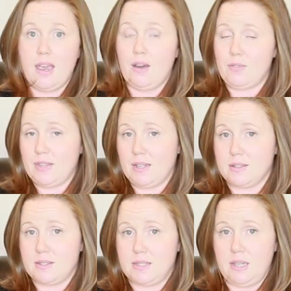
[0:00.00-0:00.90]

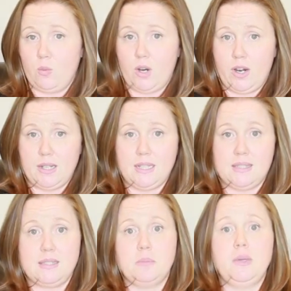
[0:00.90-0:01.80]
everything's where it
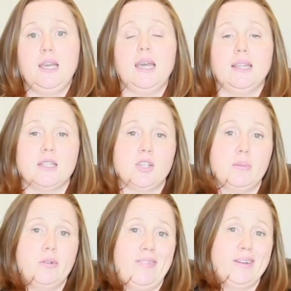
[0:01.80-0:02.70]
needs to be, and that's
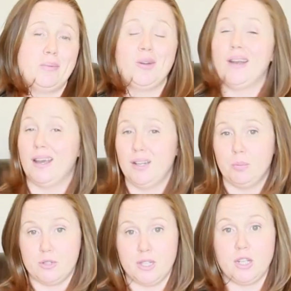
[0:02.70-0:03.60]
going to prevent about
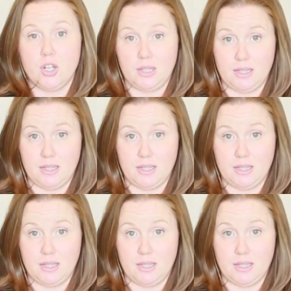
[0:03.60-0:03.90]
90% of your